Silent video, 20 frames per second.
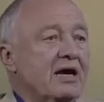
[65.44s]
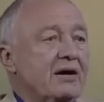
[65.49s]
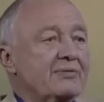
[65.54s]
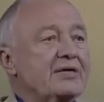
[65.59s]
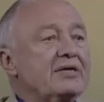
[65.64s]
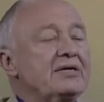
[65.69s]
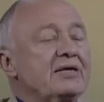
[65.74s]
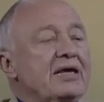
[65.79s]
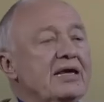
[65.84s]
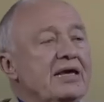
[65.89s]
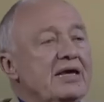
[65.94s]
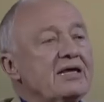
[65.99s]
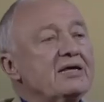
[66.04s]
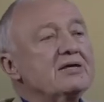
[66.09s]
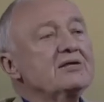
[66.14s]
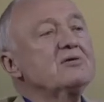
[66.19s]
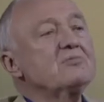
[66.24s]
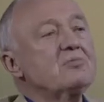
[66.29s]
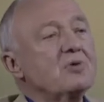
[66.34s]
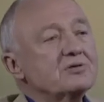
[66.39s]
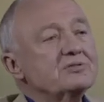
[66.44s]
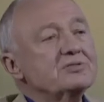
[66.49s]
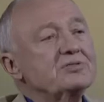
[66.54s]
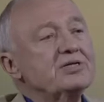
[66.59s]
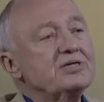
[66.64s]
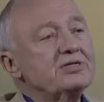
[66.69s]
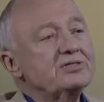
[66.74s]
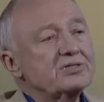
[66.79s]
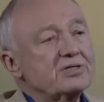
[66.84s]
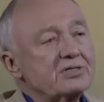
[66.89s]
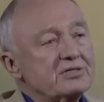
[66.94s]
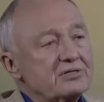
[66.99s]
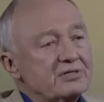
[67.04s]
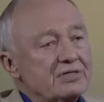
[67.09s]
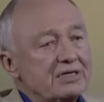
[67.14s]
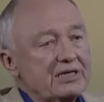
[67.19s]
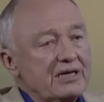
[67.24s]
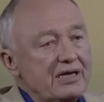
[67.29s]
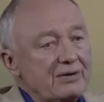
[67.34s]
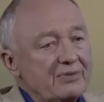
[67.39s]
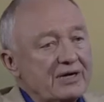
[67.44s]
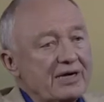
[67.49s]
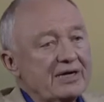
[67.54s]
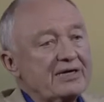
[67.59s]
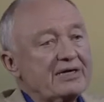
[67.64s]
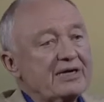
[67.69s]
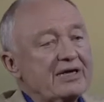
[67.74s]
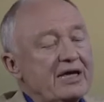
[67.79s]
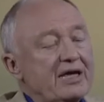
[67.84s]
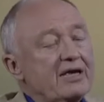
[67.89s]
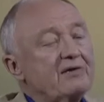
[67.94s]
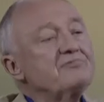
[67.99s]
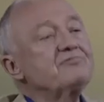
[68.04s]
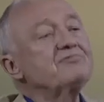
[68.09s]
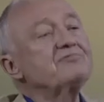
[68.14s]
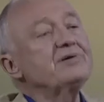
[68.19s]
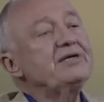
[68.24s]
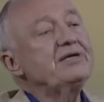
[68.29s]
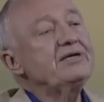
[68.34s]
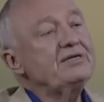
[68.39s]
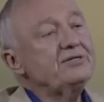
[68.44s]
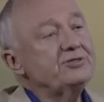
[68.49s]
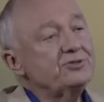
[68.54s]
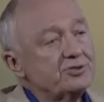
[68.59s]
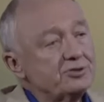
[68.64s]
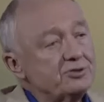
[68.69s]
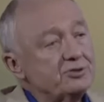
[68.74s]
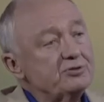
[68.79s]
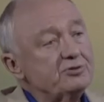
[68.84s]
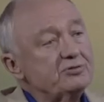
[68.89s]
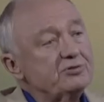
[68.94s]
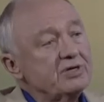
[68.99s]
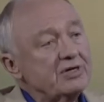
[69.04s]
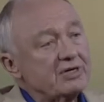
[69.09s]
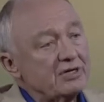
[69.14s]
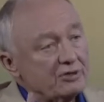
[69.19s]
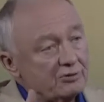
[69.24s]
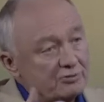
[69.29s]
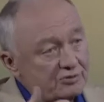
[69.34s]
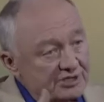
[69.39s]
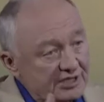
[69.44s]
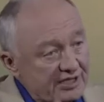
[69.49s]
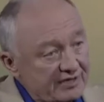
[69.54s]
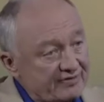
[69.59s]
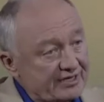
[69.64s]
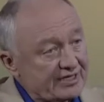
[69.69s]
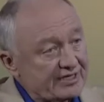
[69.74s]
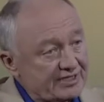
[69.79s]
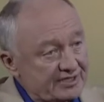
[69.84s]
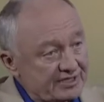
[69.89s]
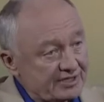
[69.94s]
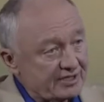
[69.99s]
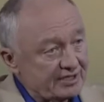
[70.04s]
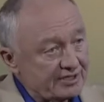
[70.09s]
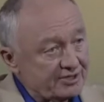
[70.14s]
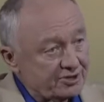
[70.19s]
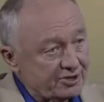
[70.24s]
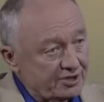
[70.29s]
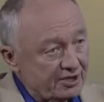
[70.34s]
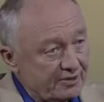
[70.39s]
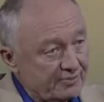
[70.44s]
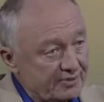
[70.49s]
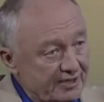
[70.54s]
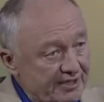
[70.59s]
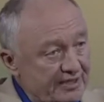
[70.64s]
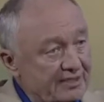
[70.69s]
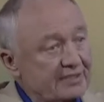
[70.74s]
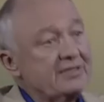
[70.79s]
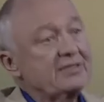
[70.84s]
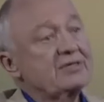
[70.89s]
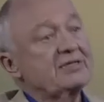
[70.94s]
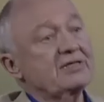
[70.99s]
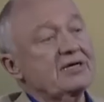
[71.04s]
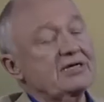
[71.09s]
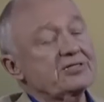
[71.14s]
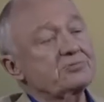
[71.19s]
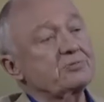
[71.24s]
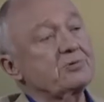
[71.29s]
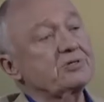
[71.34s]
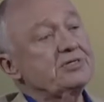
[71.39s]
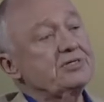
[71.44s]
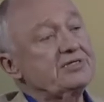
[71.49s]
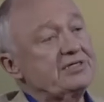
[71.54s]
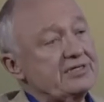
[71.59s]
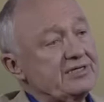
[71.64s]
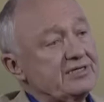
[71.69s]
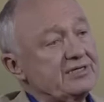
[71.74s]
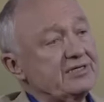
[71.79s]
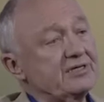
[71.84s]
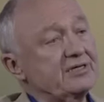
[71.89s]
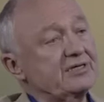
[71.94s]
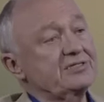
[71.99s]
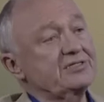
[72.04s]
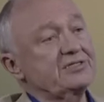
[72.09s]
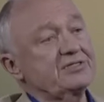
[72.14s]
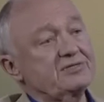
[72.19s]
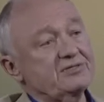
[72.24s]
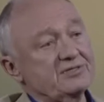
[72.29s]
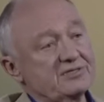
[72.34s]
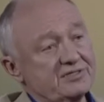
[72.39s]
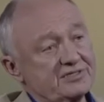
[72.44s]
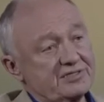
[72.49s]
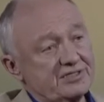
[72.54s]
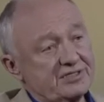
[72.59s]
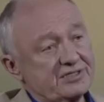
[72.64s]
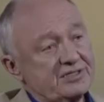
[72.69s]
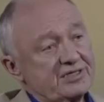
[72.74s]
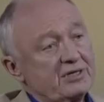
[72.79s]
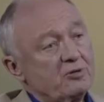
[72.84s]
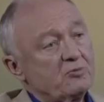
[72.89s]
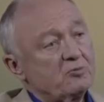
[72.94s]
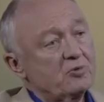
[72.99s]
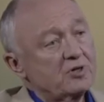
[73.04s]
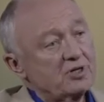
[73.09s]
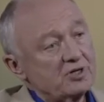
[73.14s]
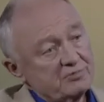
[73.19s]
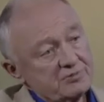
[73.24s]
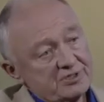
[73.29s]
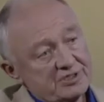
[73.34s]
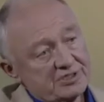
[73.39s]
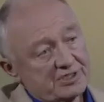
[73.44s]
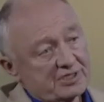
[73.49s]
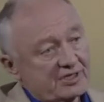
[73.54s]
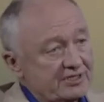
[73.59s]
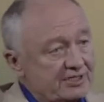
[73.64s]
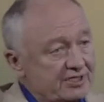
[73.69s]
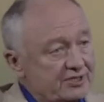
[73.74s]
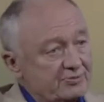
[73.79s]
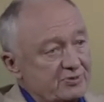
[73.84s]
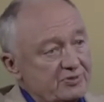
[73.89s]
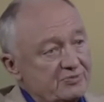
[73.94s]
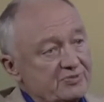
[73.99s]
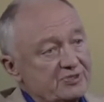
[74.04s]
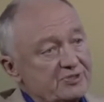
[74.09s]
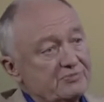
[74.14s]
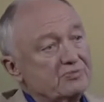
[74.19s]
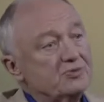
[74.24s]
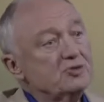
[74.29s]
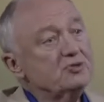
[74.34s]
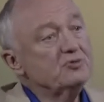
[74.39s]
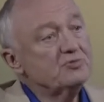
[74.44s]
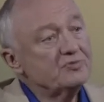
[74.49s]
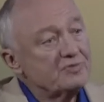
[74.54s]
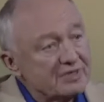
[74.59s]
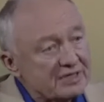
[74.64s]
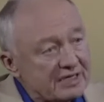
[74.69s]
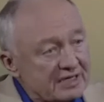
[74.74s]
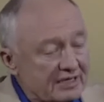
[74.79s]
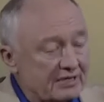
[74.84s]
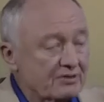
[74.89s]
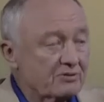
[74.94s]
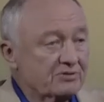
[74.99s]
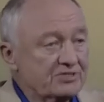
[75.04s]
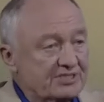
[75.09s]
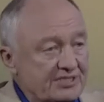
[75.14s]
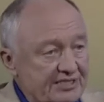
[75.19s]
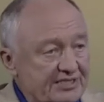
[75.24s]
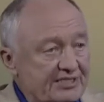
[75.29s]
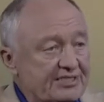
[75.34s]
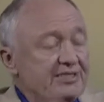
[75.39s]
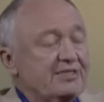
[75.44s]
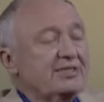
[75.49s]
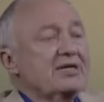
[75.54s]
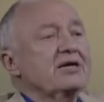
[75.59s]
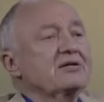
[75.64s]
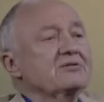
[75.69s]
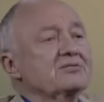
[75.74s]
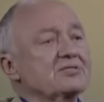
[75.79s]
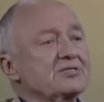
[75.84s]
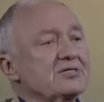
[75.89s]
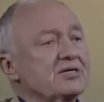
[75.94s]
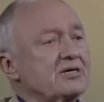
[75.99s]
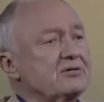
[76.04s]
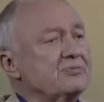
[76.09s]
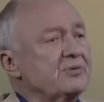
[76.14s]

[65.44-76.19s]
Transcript: I mean, Hitler wanted to eliminate every Jew who was living inside Germany. Mm. That's what he did in the 1930s, worked with the Zionist movement to move got 60,000 to go.